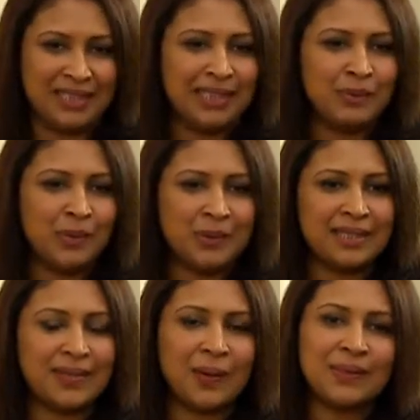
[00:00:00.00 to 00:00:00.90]
Demo
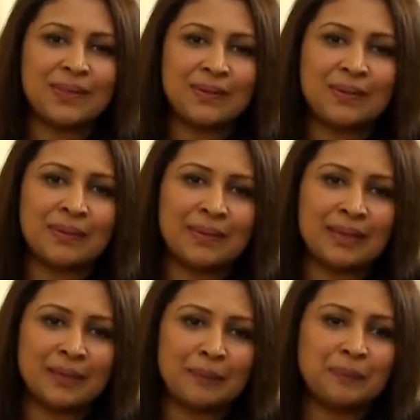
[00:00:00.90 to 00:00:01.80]
is
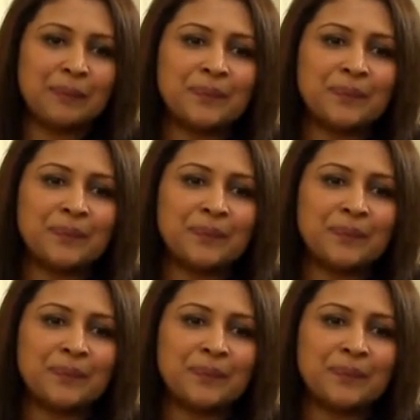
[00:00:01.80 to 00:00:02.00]
also